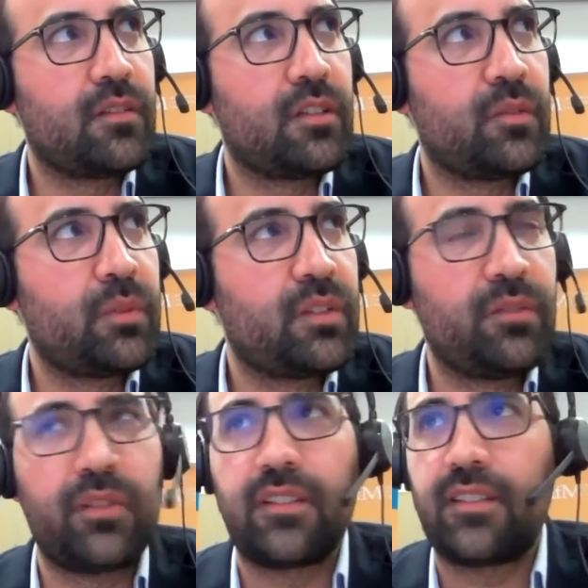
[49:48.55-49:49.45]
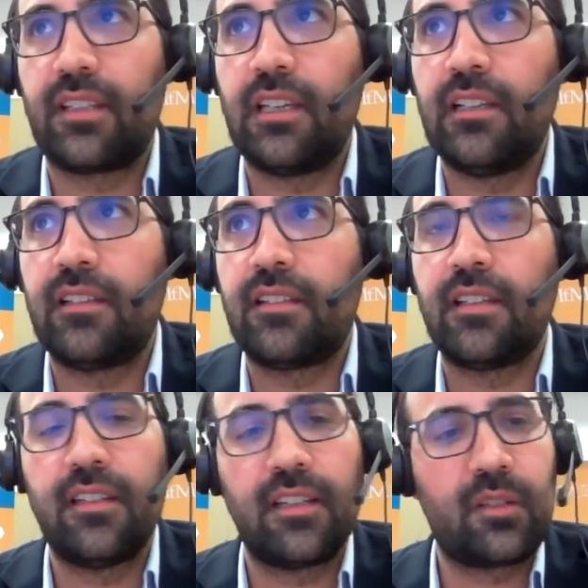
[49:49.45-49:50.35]
specific skills
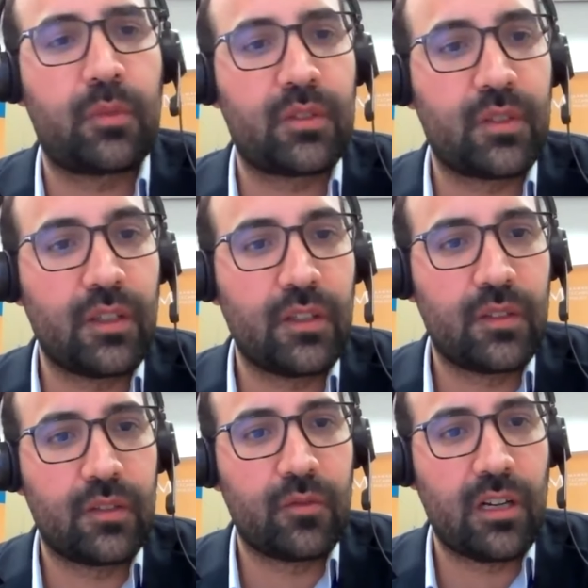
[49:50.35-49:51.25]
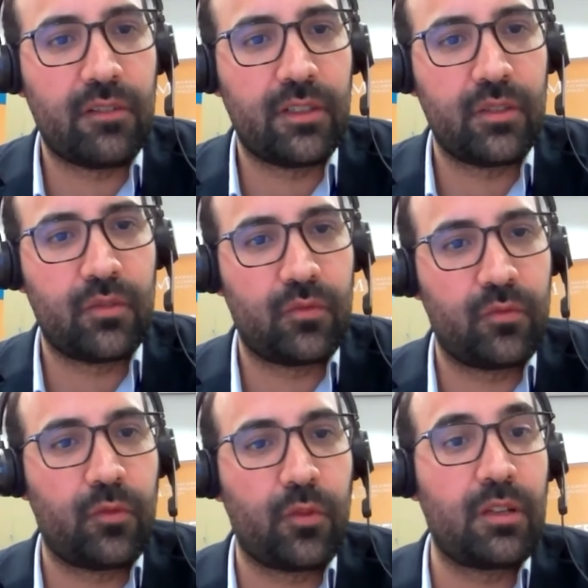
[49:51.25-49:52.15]
and expertise relevant
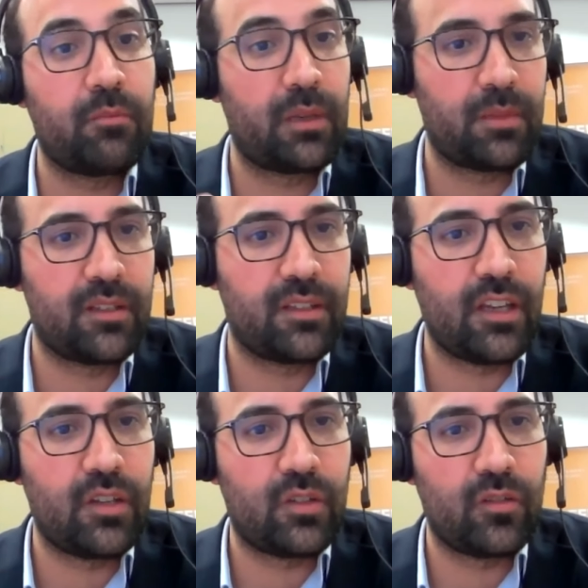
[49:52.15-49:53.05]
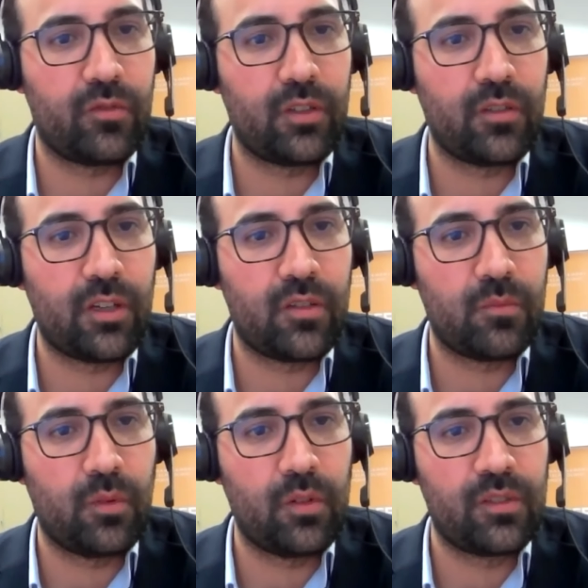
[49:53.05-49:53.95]
for the implementation of
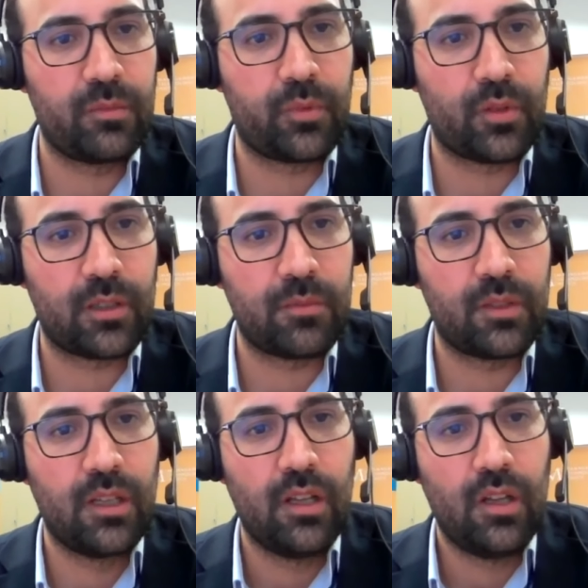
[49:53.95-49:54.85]
innovation policy programs